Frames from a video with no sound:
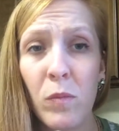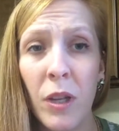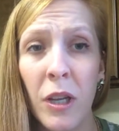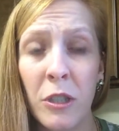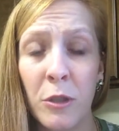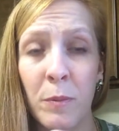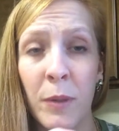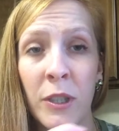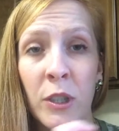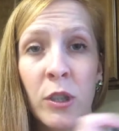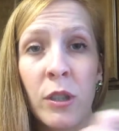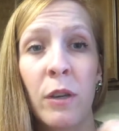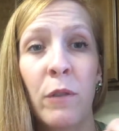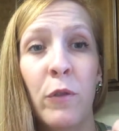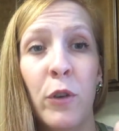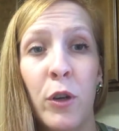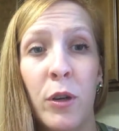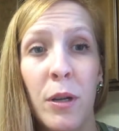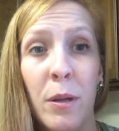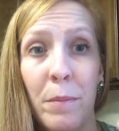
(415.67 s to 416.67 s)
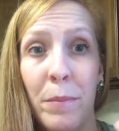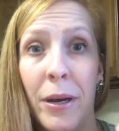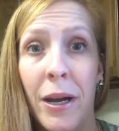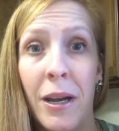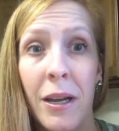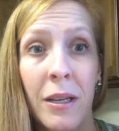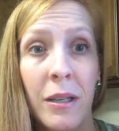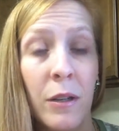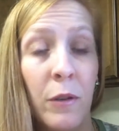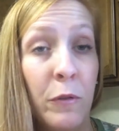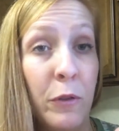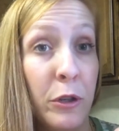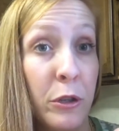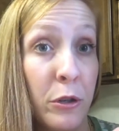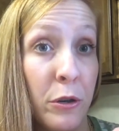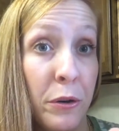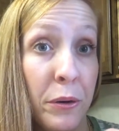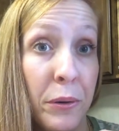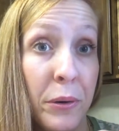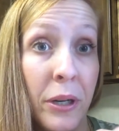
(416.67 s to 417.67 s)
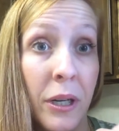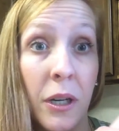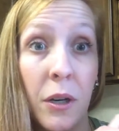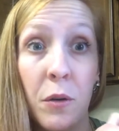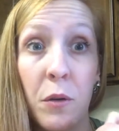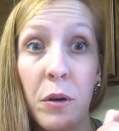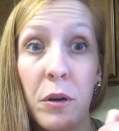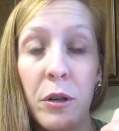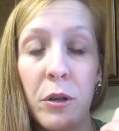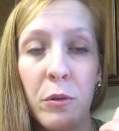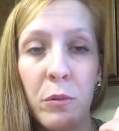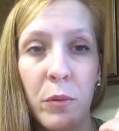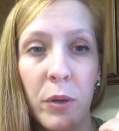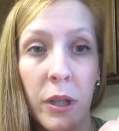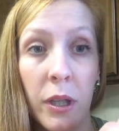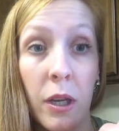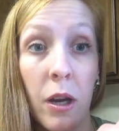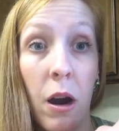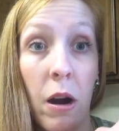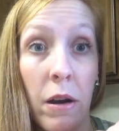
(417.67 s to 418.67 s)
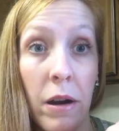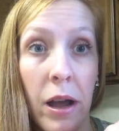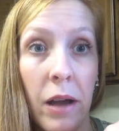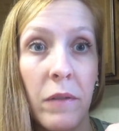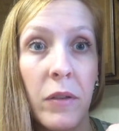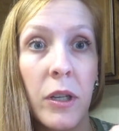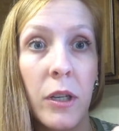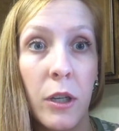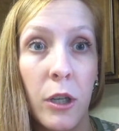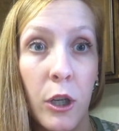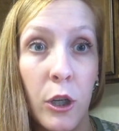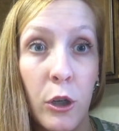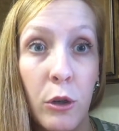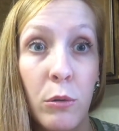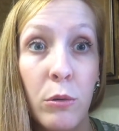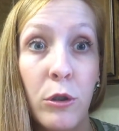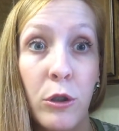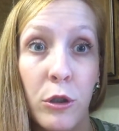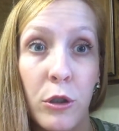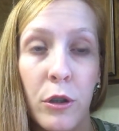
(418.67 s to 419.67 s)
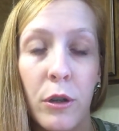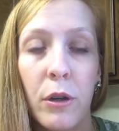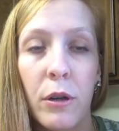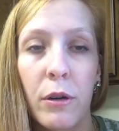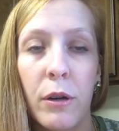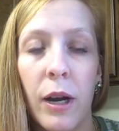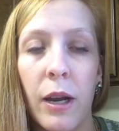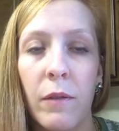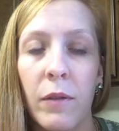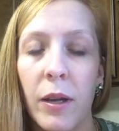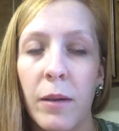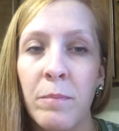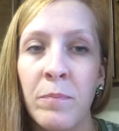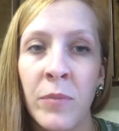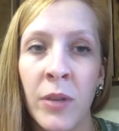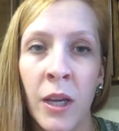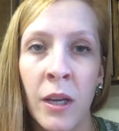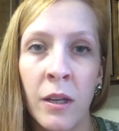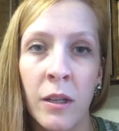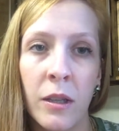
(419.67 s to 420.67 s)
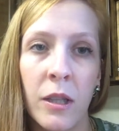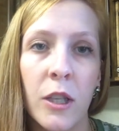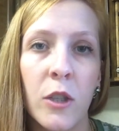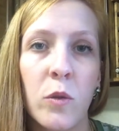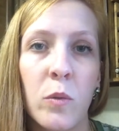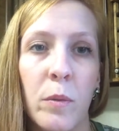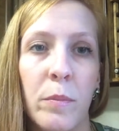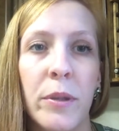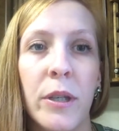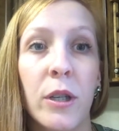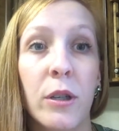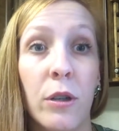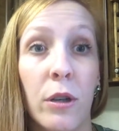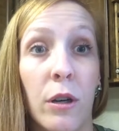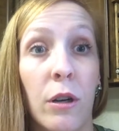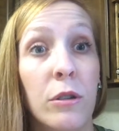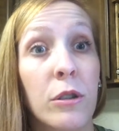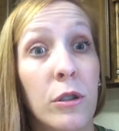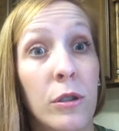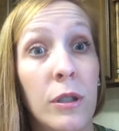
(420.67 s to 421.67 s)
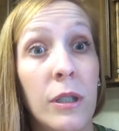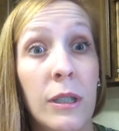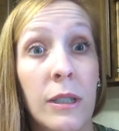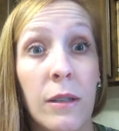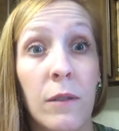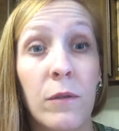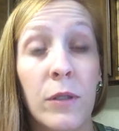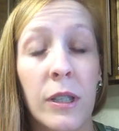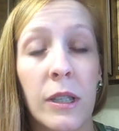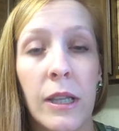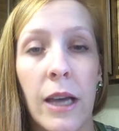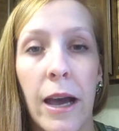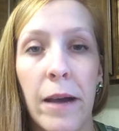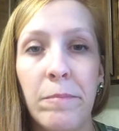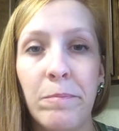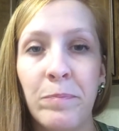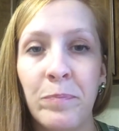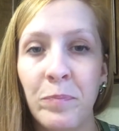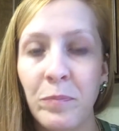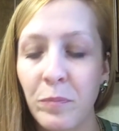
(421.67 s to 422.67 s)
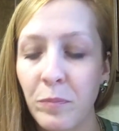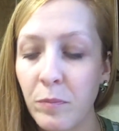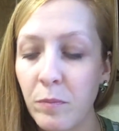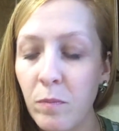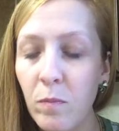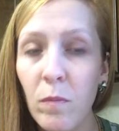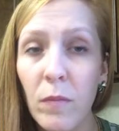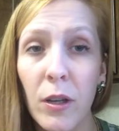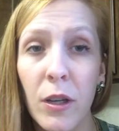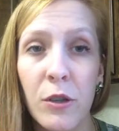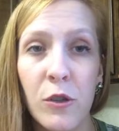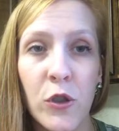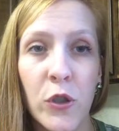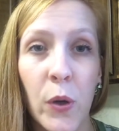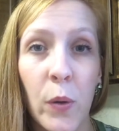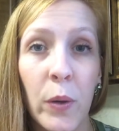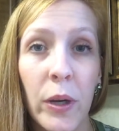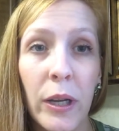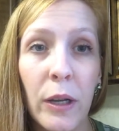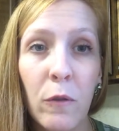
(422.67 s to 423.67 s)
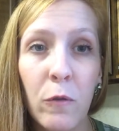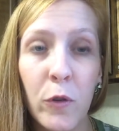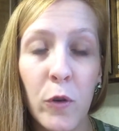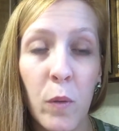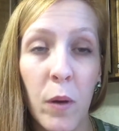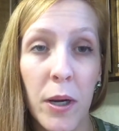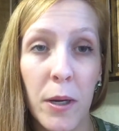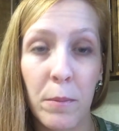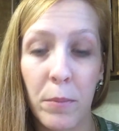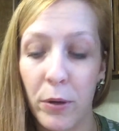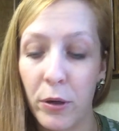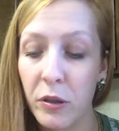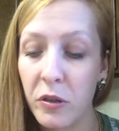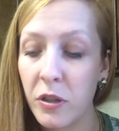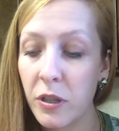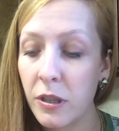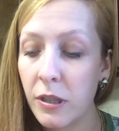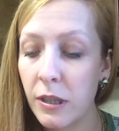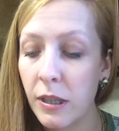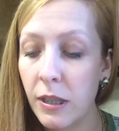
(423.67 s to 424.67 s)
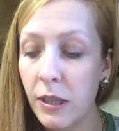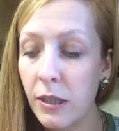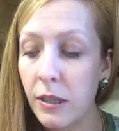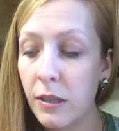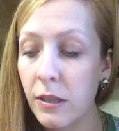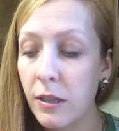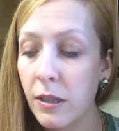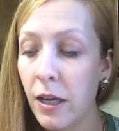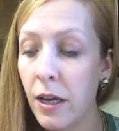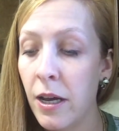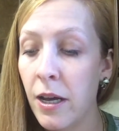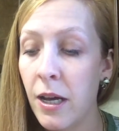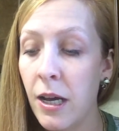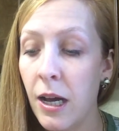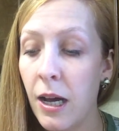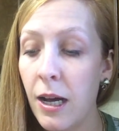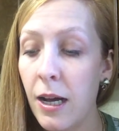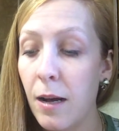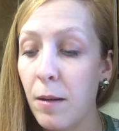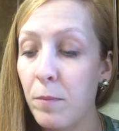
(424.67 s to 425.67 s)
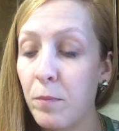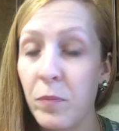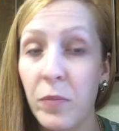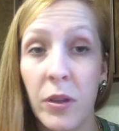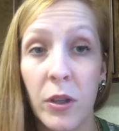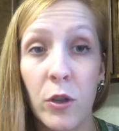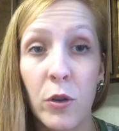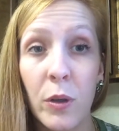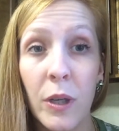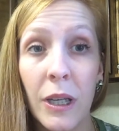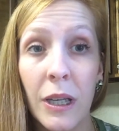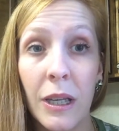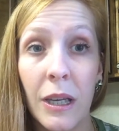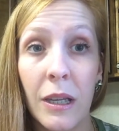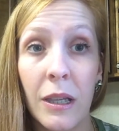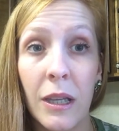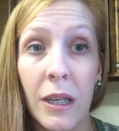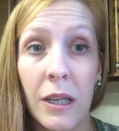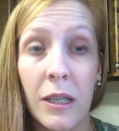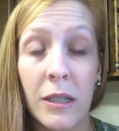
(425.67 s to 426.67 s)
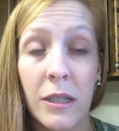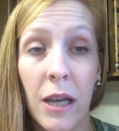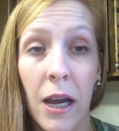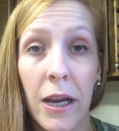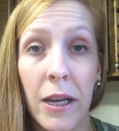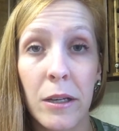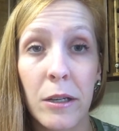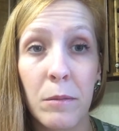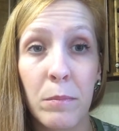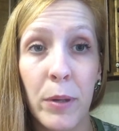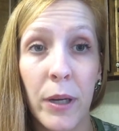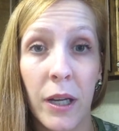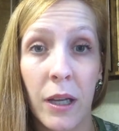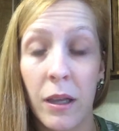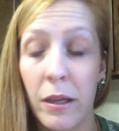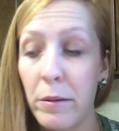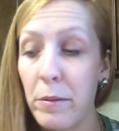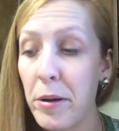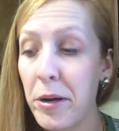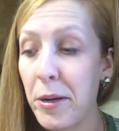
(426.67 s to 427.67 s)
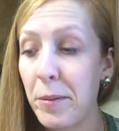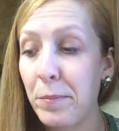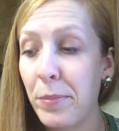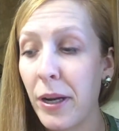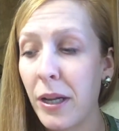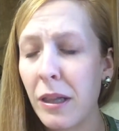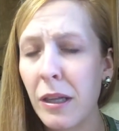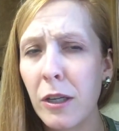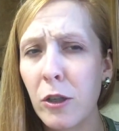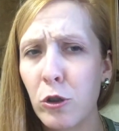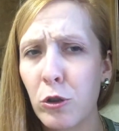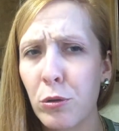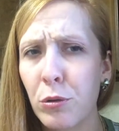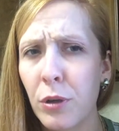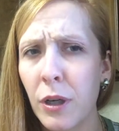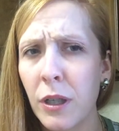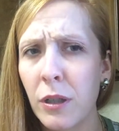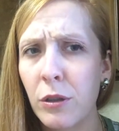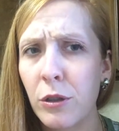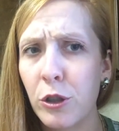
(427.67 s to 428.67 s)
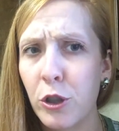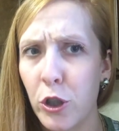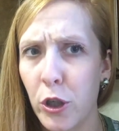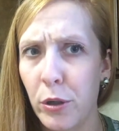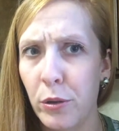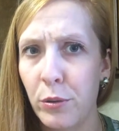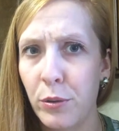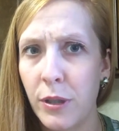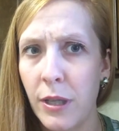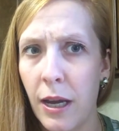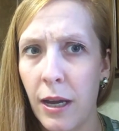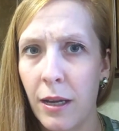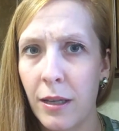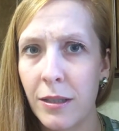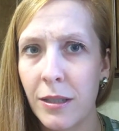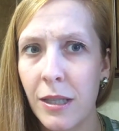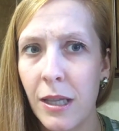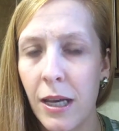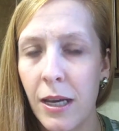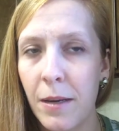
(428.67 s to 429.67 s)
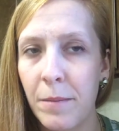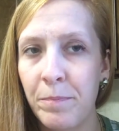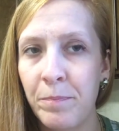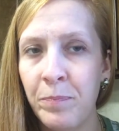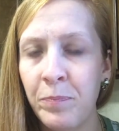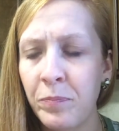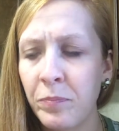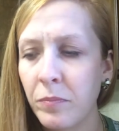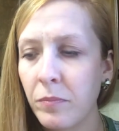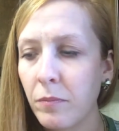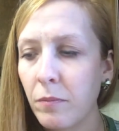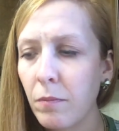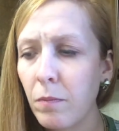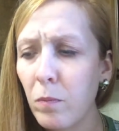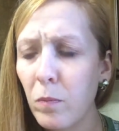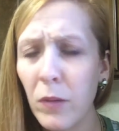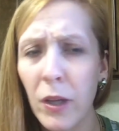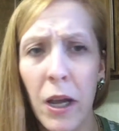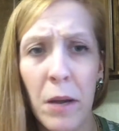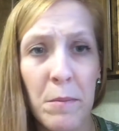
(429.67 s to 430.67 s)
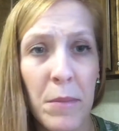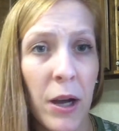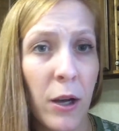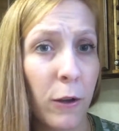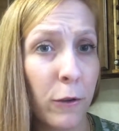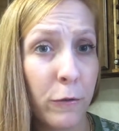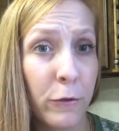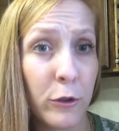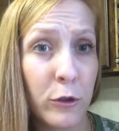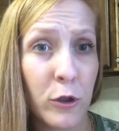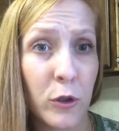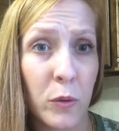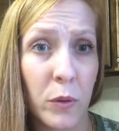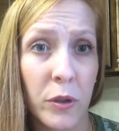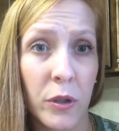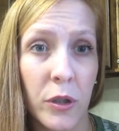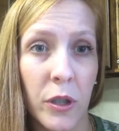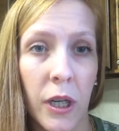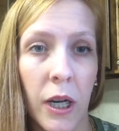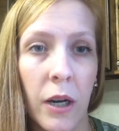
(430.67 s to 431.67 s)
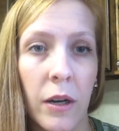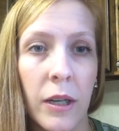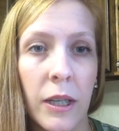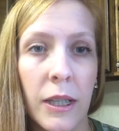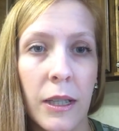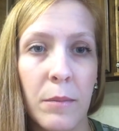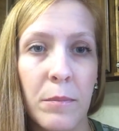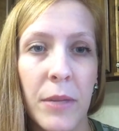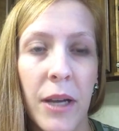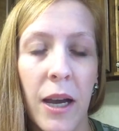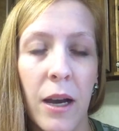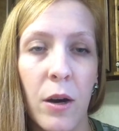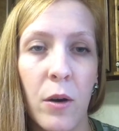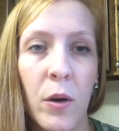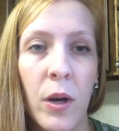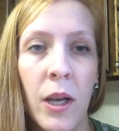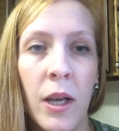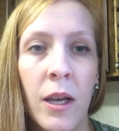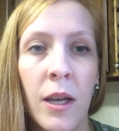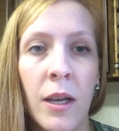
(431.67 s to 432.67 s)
Especially if you're in a bind, if you're in a hurry, or you really are having a huge sugar craving, these would be a alternative to that. So if you want to purchase these, you can get these. I pick them up. I think Trader Joe's has them. Health food stores are carrying them now.